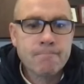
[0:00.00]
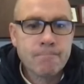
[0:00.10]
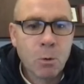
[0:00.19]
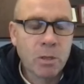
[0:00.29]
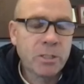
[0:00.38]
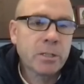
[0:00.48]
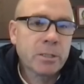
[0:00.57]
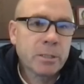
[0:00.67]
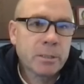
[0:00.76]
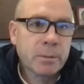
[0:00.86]
which
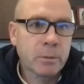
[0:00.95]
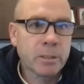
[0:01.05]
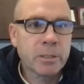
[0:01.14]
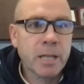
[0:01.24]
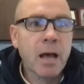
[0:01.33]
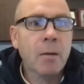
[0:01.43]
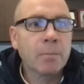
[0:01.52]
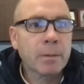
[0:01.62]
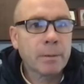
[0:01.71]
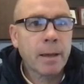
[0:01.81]
has
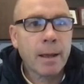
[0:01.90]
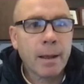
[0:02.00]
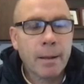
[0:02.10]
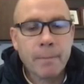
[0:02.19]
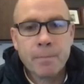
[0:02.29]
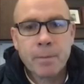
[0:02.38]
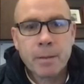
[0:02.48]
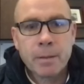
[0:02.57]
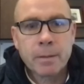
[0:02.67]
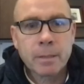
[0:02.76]
helped.
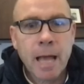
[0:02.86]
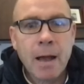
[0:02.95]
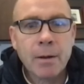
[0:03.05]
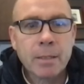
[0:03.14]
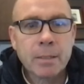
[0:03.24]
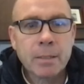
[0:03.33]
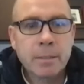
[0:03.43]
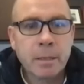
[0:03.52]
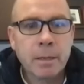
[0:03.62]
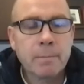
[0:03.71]
It's allowed us
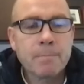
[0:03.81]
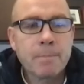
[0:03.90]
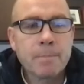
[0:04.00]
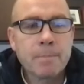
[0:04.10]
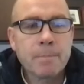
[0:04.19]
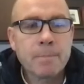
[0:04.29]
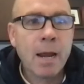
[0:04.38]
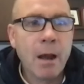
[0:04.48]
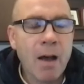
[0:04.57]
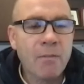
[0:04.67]
to
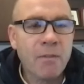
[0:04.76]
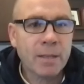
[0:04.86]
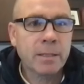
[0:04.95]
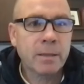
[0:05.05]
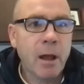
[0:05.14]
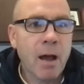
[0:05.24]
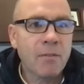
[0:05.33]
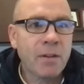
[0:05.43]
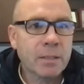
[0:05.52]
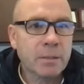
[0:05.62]
create offense in the
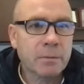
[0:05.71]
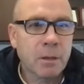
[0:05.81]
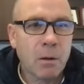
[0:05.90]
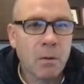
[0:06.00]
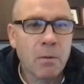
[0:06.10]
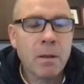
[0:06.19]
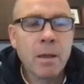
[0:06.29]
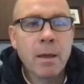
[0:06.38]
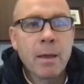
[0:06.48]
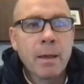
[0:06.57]
offensive zone.
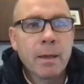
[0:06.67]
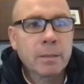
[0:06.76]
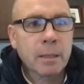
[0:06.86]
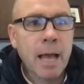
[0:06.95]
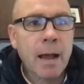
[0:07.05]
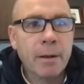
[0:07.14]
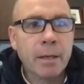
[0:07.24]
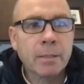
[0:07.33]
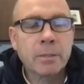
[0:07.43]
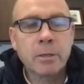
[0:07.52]
It's allowed
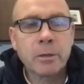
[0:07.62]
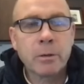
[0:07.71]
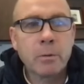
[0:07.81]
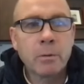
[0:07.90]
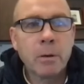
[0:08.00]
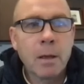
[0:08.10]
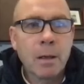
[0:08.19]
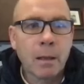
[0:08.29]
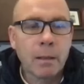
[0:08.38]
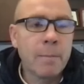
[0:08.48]
us to
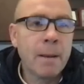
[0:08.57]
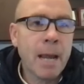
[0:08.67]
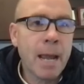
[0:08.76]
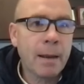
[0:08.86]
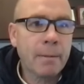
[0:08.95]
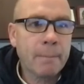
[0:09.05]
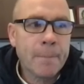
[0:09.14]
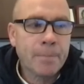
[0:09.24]
eliminate,